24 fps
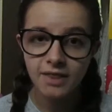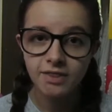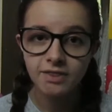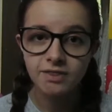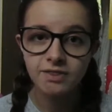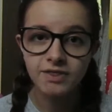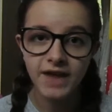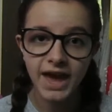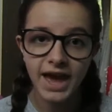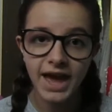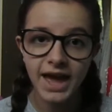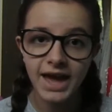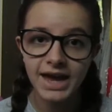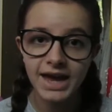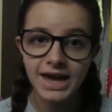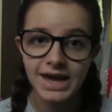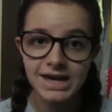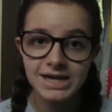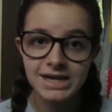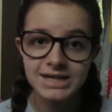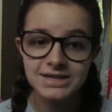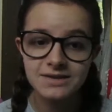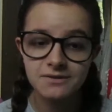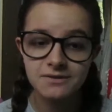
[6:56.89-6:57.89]
There
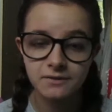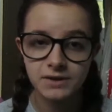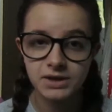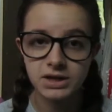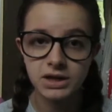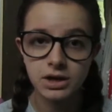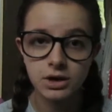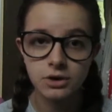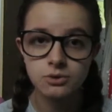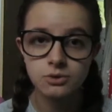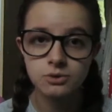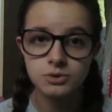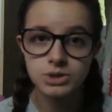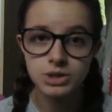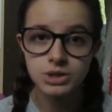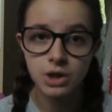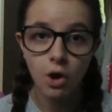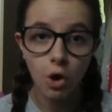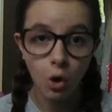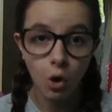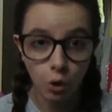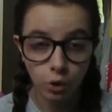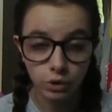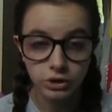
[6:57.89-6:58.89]
is videos
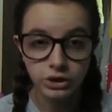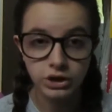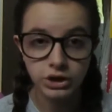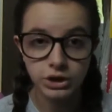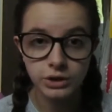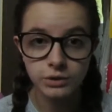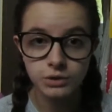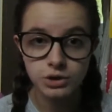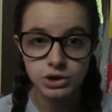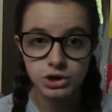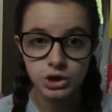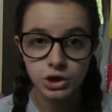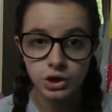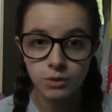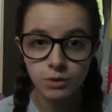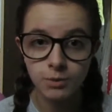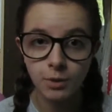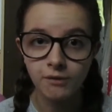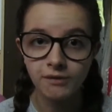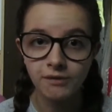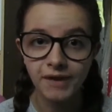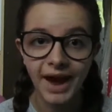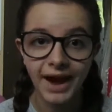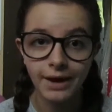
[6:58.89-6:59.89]
on YouTube
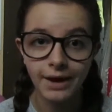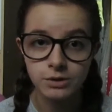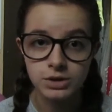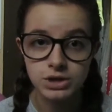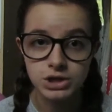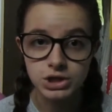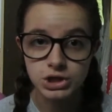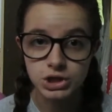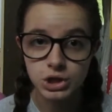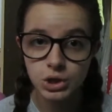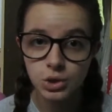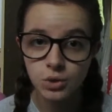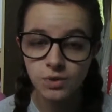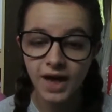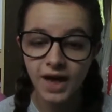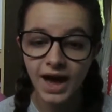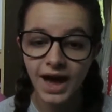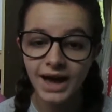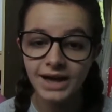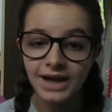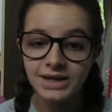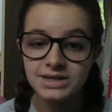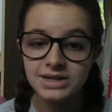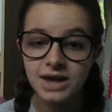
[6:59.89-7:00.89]
of how to do
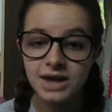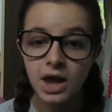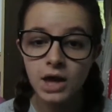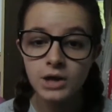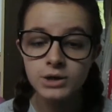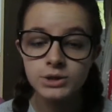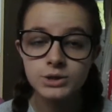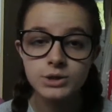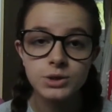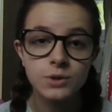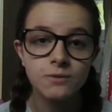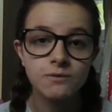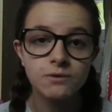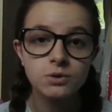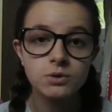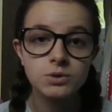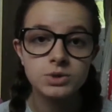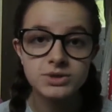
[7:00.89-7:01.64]
that. So if you